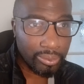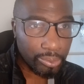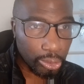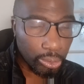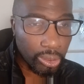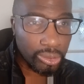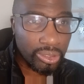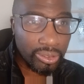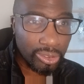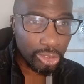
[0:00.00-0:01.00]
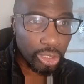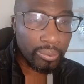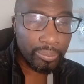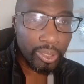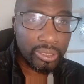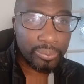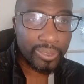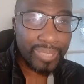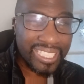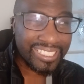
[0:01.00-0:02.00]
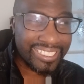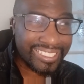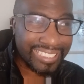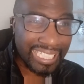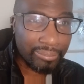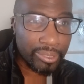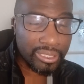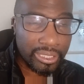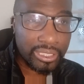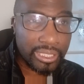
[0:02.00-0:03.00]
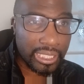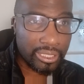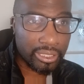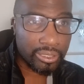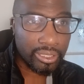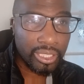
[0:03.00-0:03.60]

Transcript: towards Tottenham Hotspur making a statement this season.